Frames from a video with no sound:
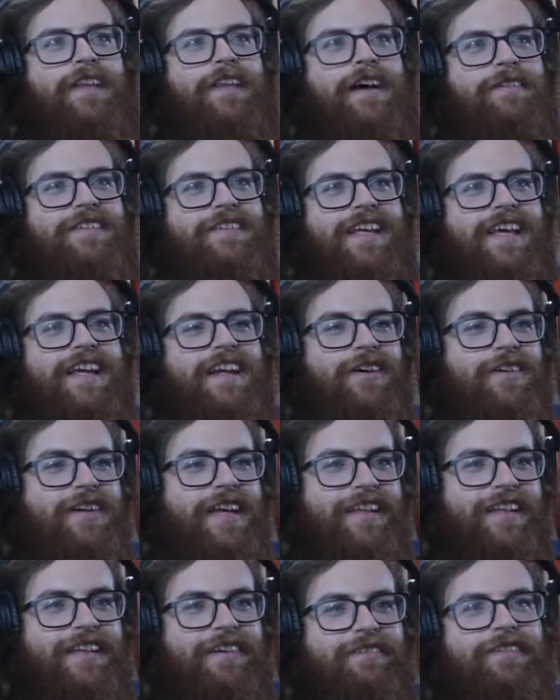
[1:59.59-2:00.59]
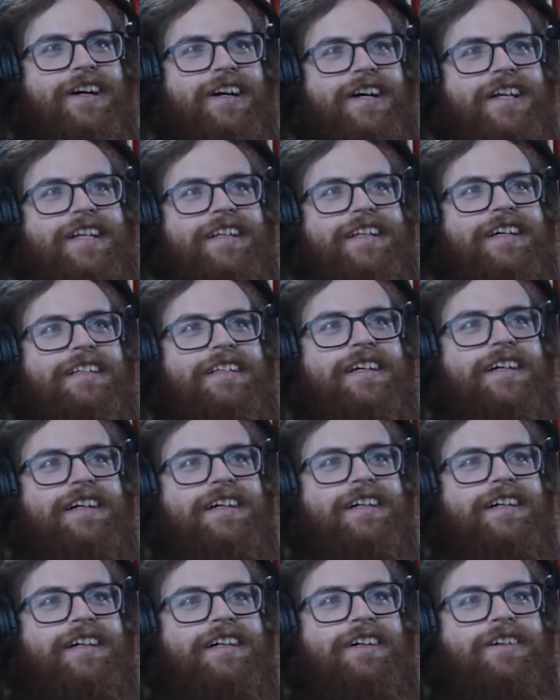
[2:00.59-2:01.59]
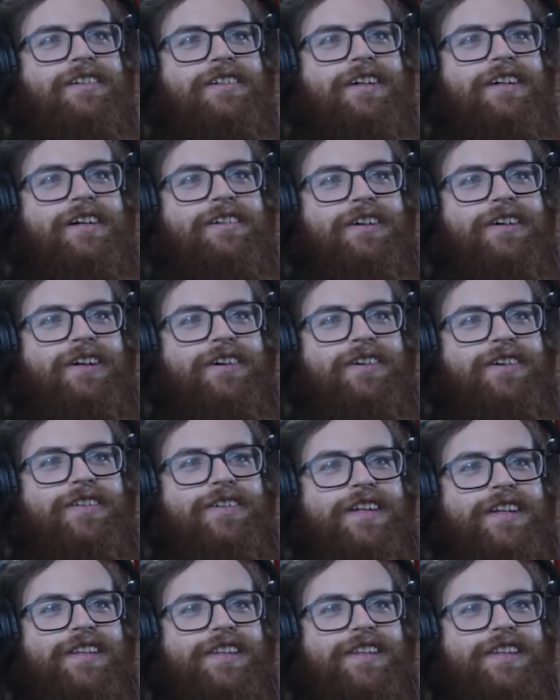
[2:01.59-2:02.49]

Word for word: was it? Okay. Well. Uh, Oh no, we're going to another